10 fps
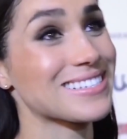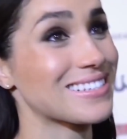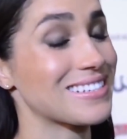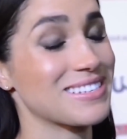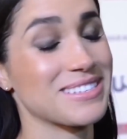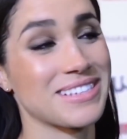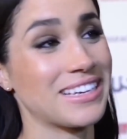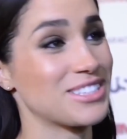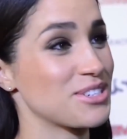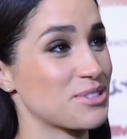Because here's the
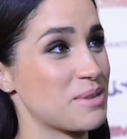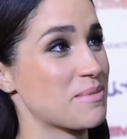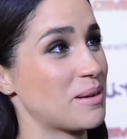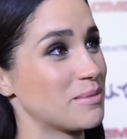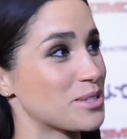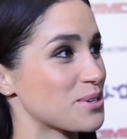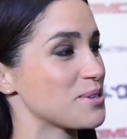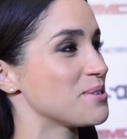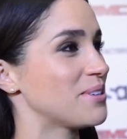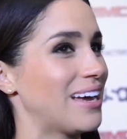thing about satire.
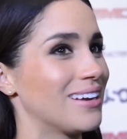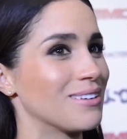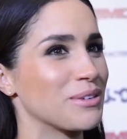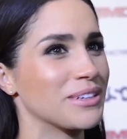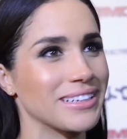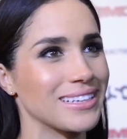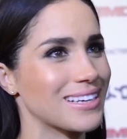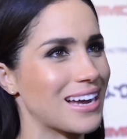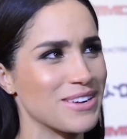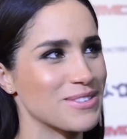It doesn't
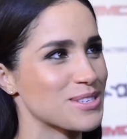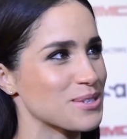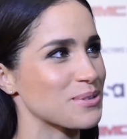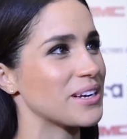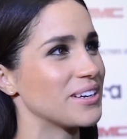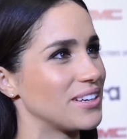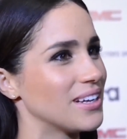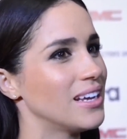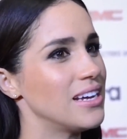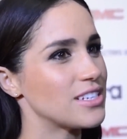respond to PR, it
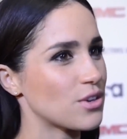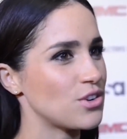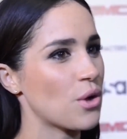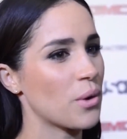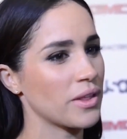cuts through it.